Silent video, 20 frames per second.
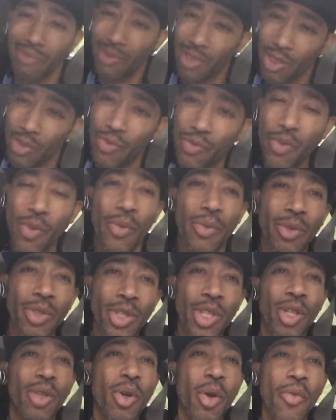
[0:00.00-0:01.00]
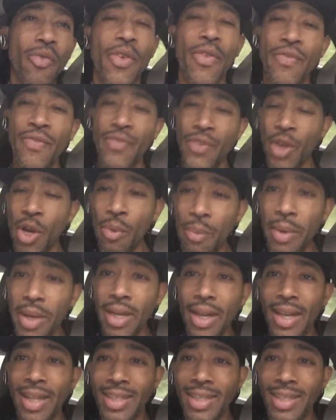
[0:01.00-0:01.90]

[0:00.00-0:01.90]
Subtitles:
just for general fulfillment?